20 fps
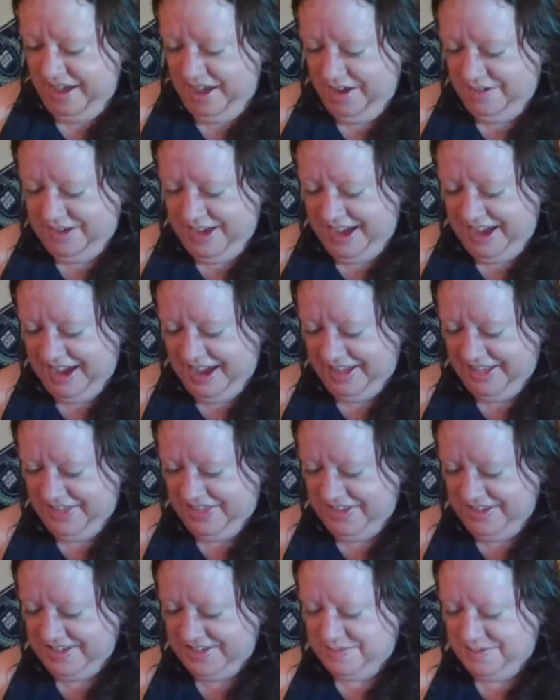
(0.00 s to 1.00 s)
Okay,
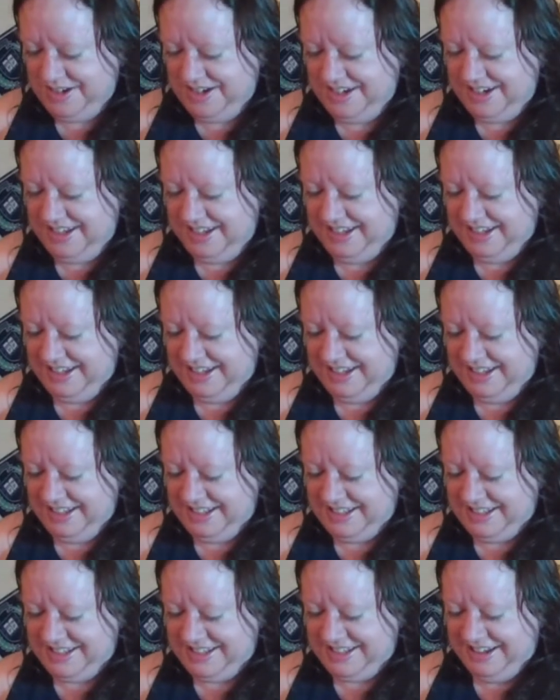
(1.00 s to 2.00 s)
this one
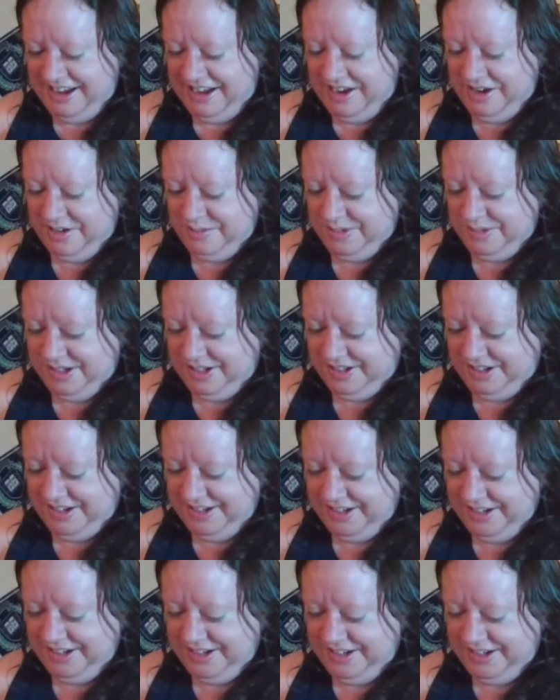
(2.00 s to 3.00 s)
is, oh my
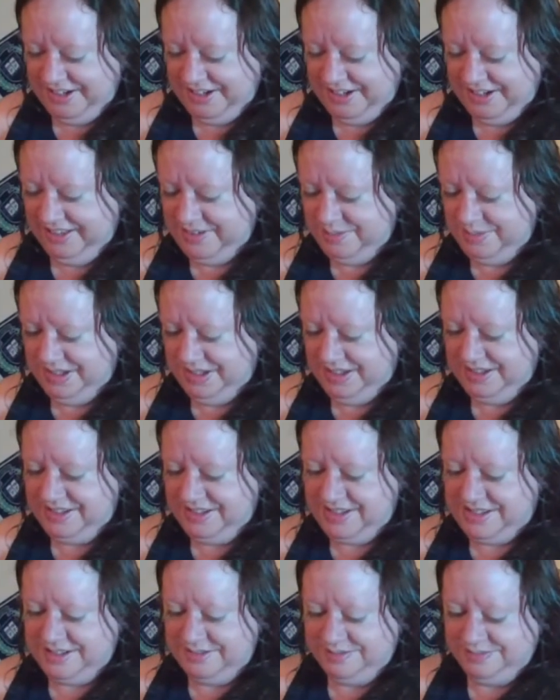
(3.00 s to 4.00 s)
God, I love this
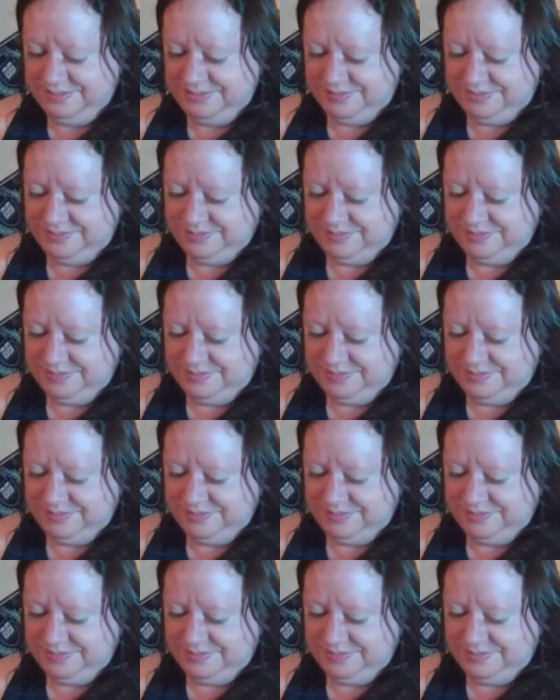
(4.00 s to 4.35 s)
piece.